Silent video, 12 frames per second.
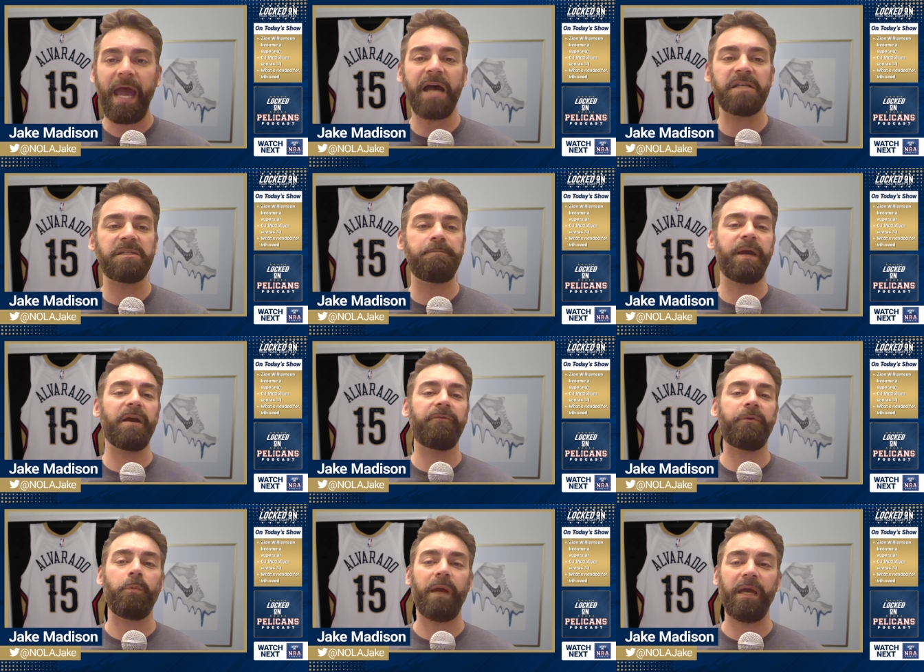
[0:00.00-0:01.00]
as big of
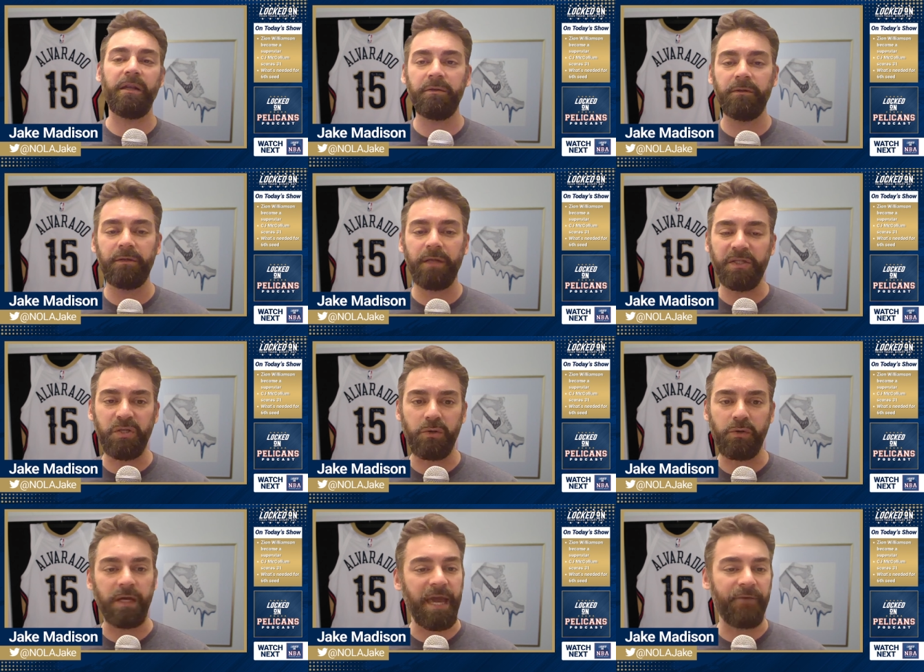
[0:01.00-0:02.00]
a win as you
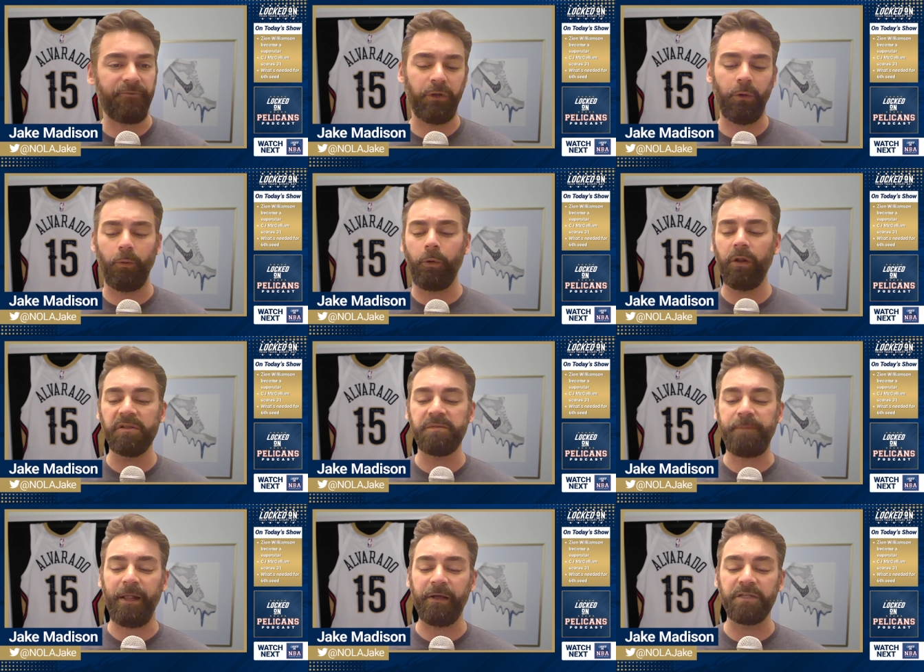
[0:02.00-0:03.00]
could get for the New Orleans
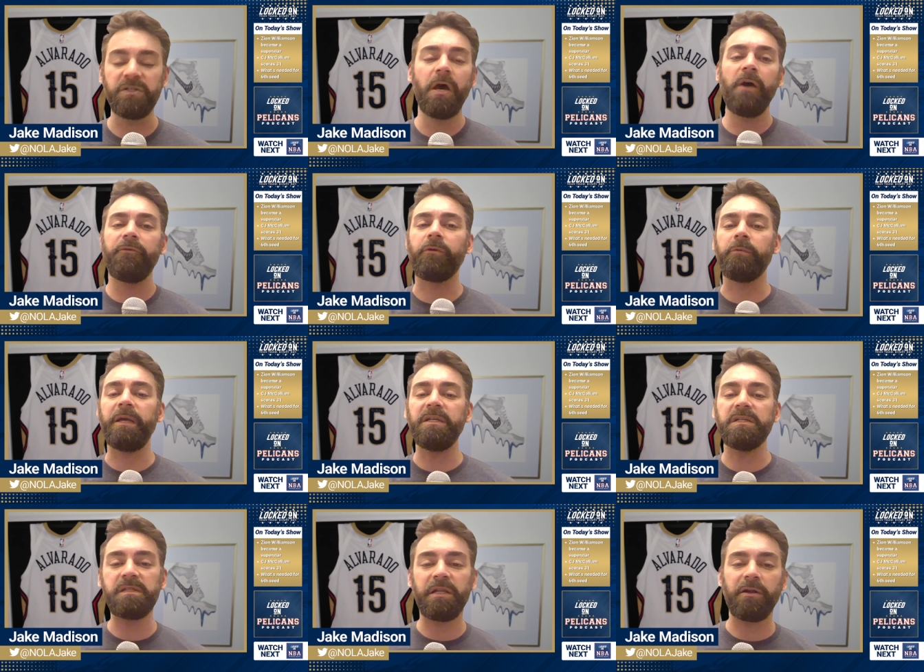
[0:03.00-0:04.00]
Pelicans, for
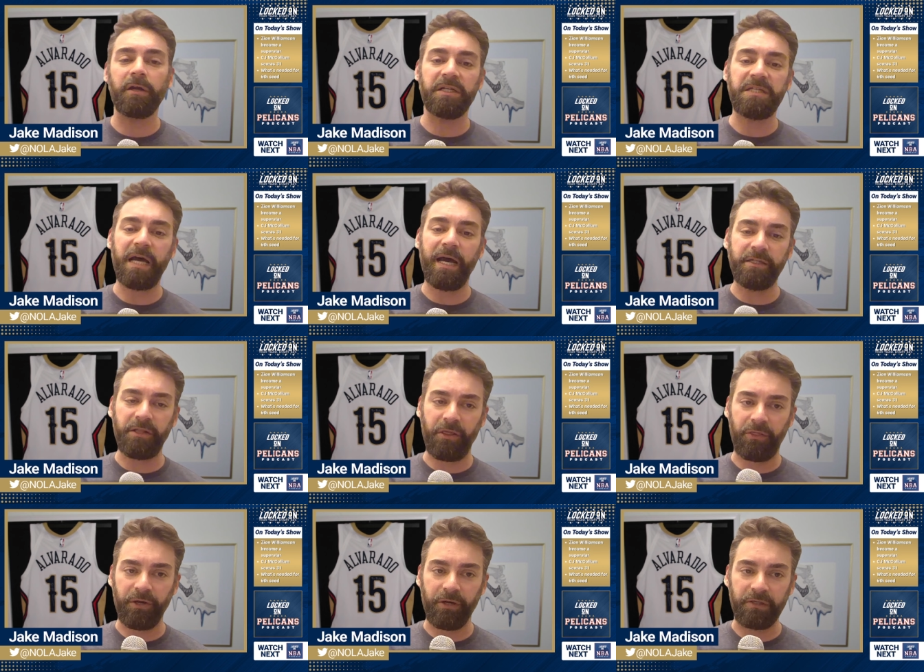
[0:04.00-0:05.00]
reasons that are going to tie into the
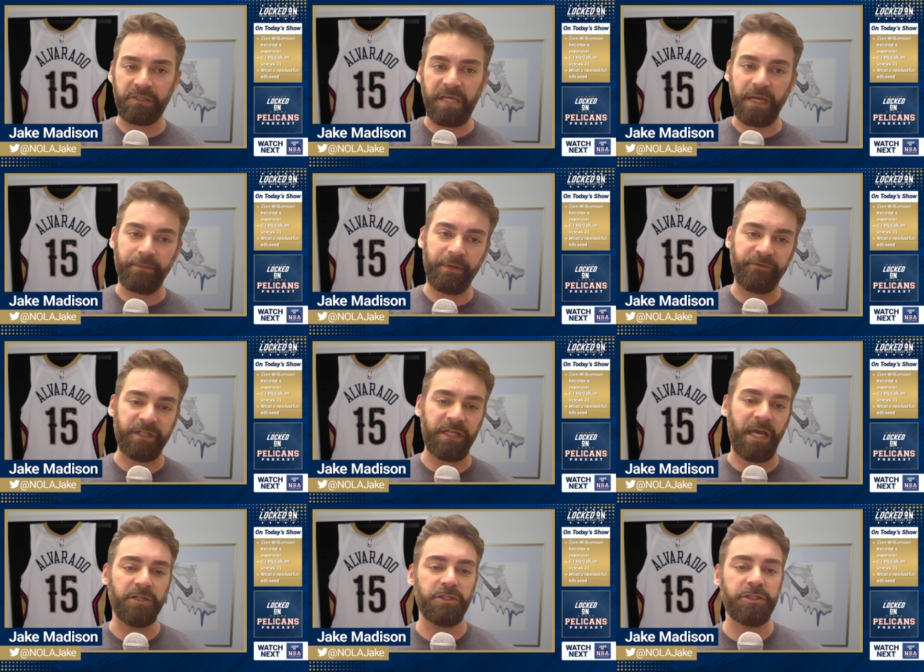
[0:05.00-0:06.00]
third segment of
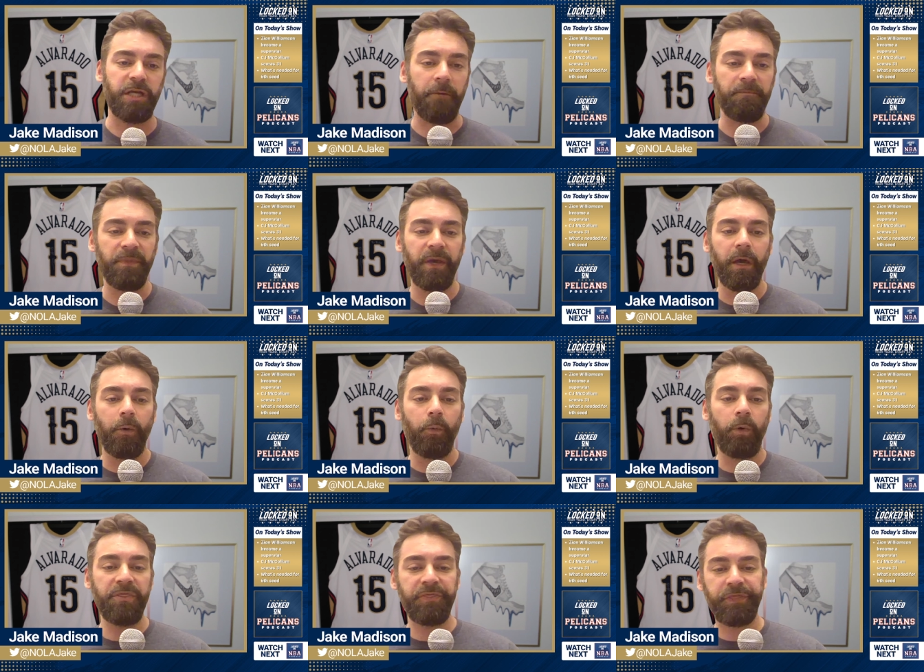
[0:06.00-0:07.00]
today's show.
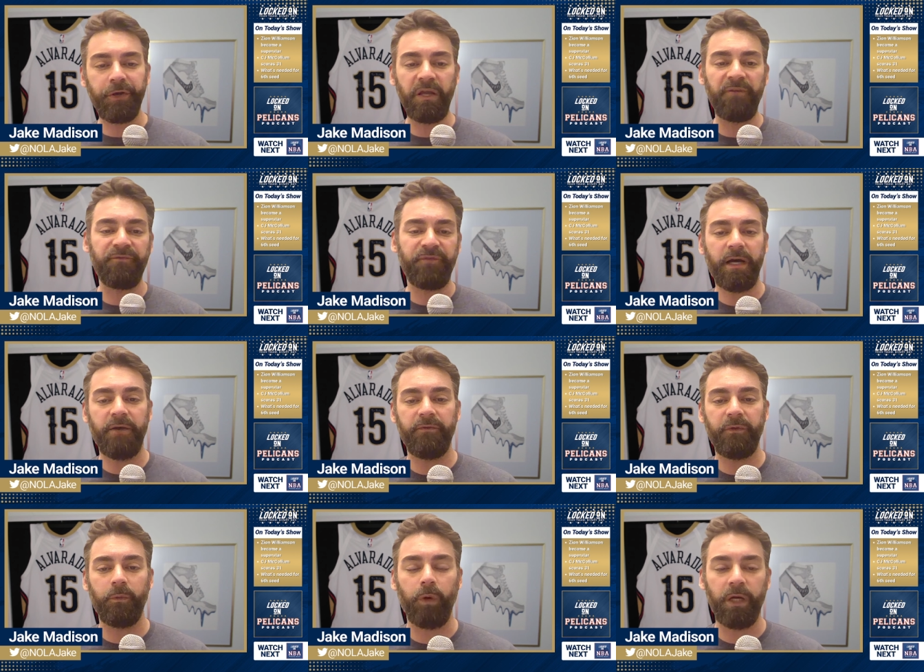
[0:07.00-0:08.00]
one thirty-five to
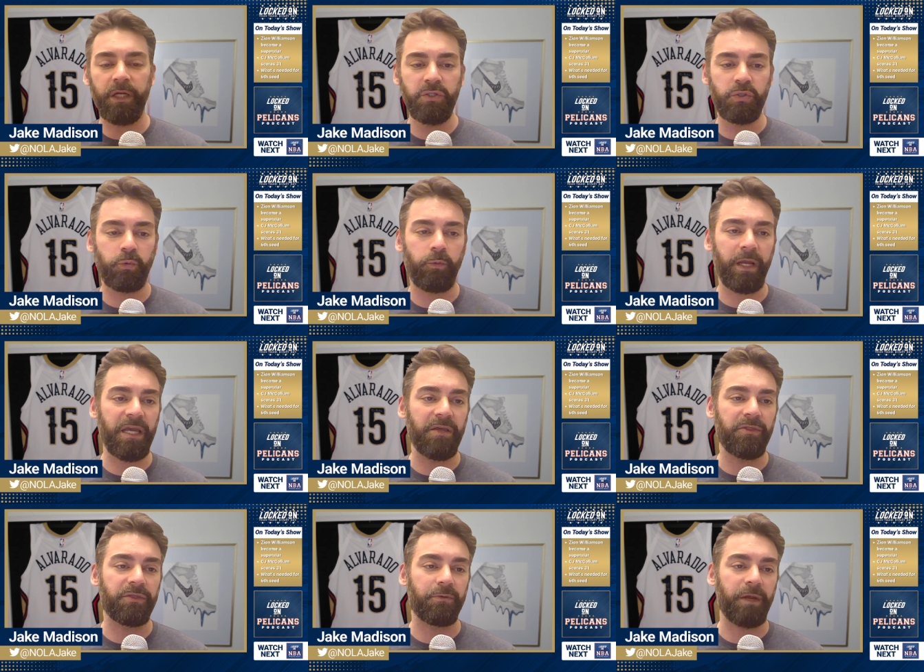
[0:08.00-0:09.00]
one
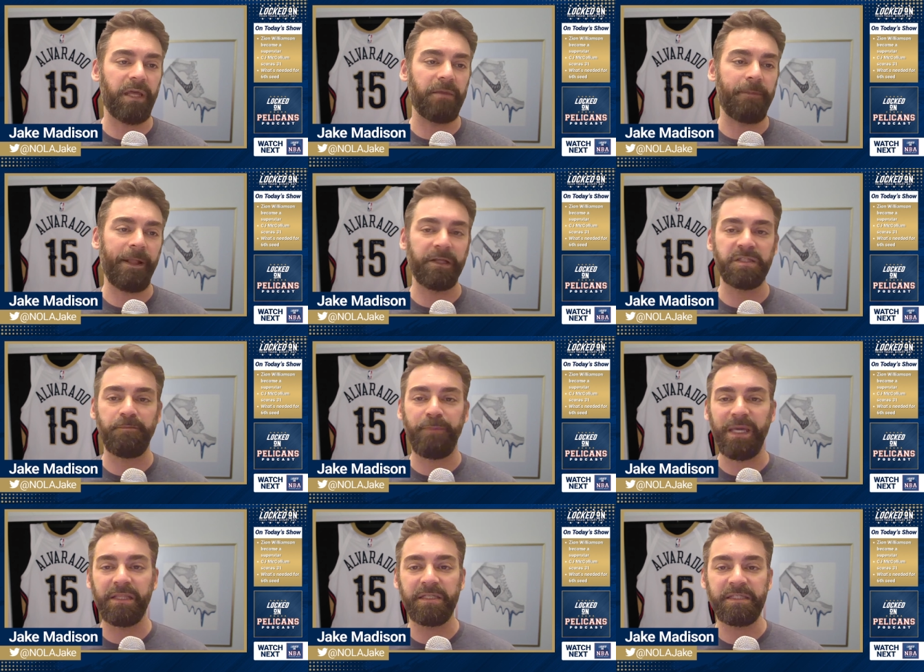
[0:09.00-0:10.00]
twenty-three, the Pelicans
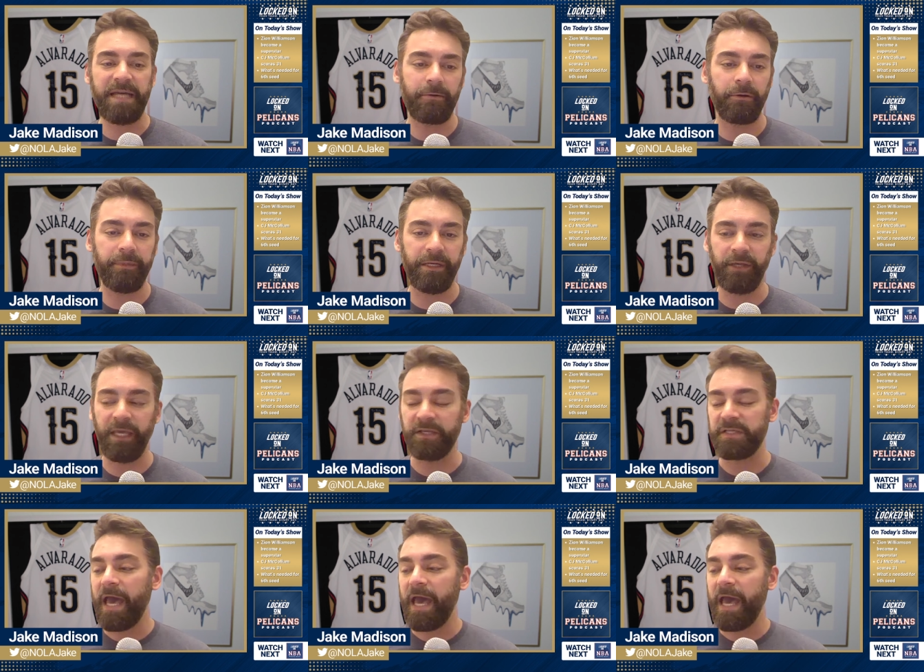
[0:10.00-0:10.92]
beat the Sacramento Kings.